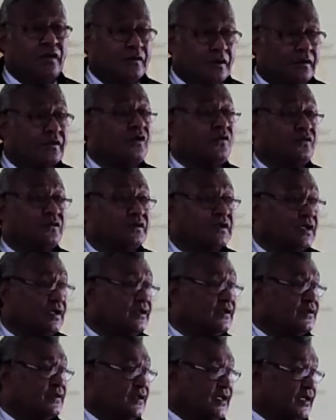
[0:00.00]
Oh,
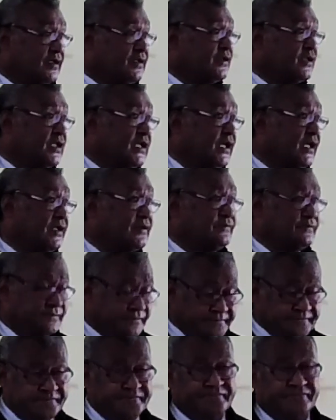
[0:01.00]
are you okay?
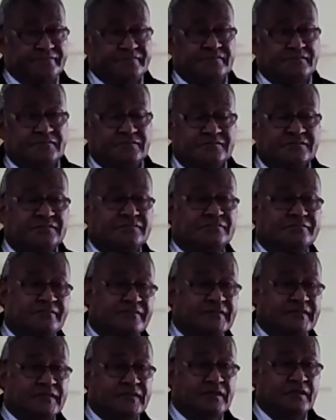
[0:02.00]
All
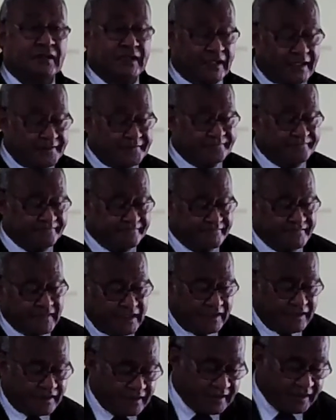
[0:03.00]
right?
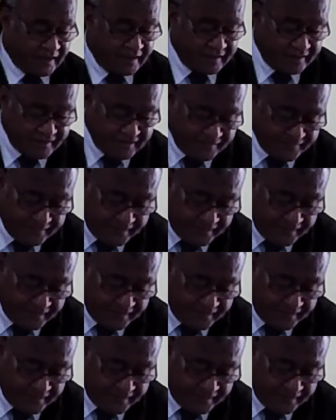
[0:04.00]
Okay, here we